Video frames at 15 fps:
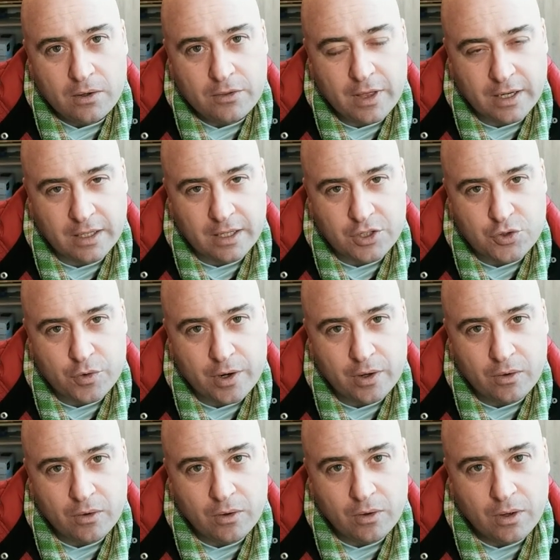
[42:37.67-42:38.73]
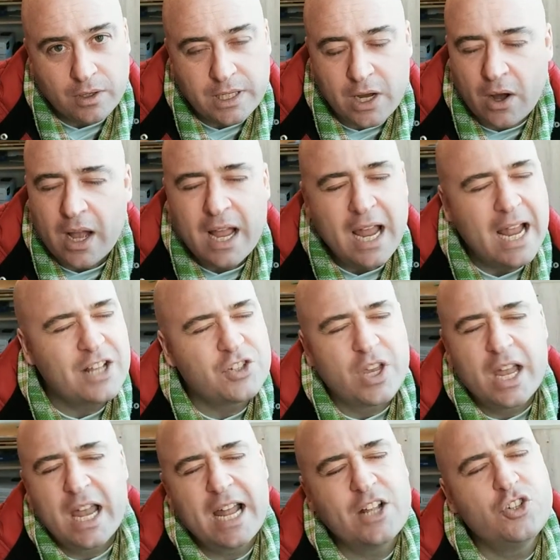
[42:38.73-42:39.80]
than in Israel. Now, it's
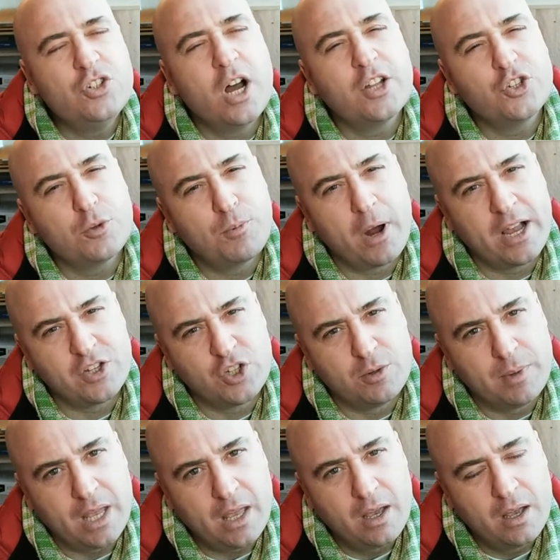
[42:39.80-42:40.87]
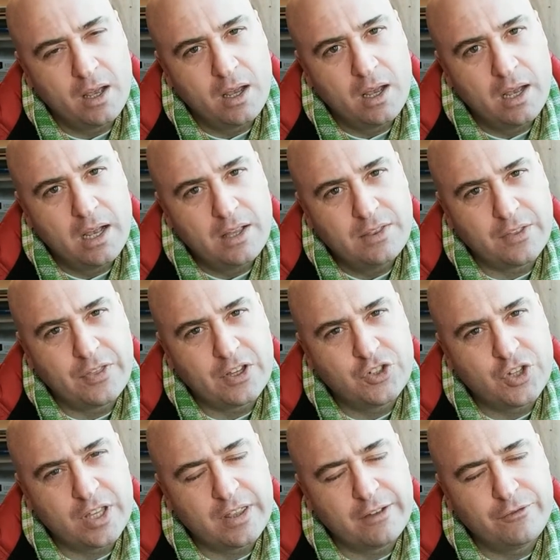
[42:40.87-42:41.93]
it's not surprising to me that they
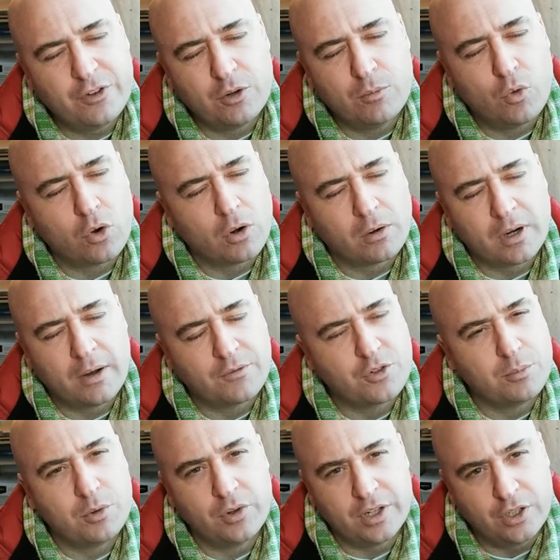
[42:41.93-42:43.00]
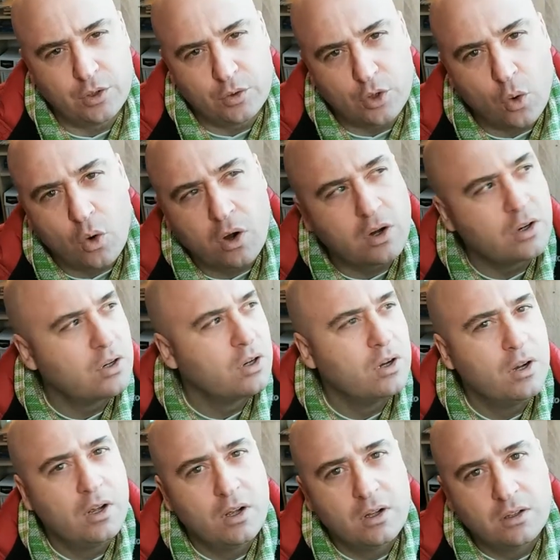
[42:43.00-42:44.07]
say they feel more comfortable in New York,
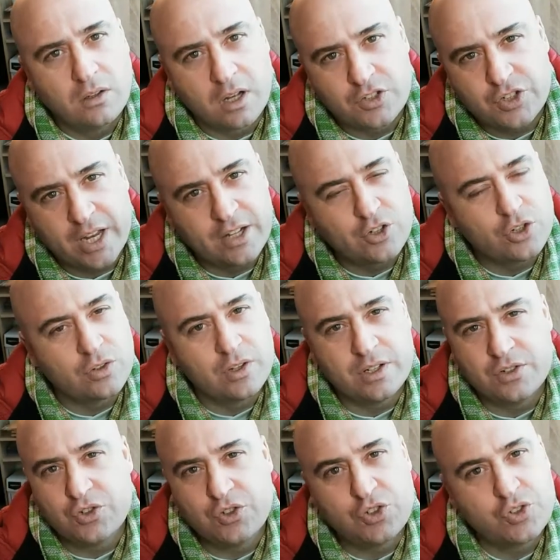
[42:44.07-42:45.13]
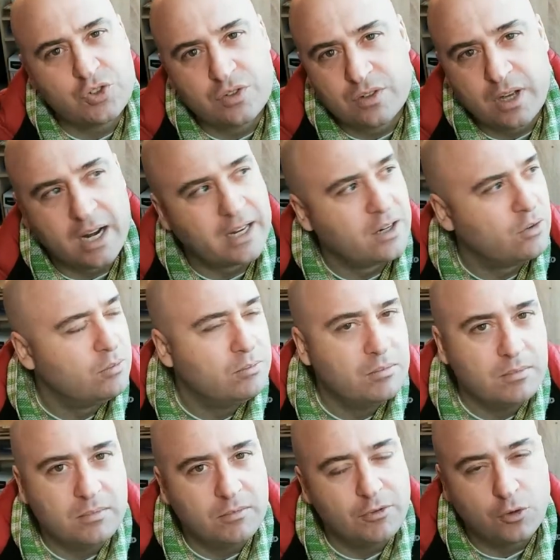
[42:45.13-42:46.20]
Los Angeles, I don't know,
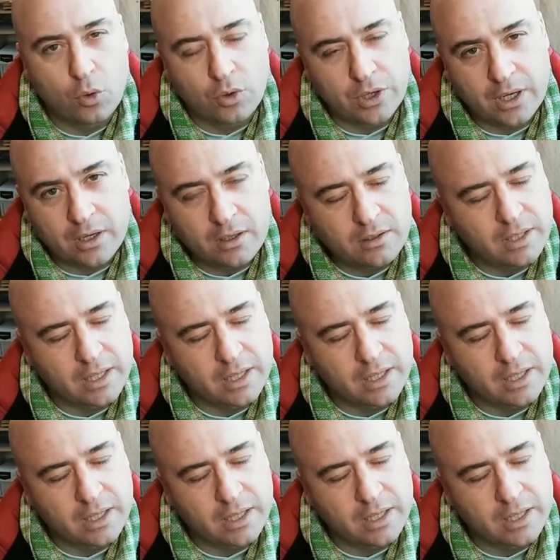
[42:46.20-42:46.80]
Florida.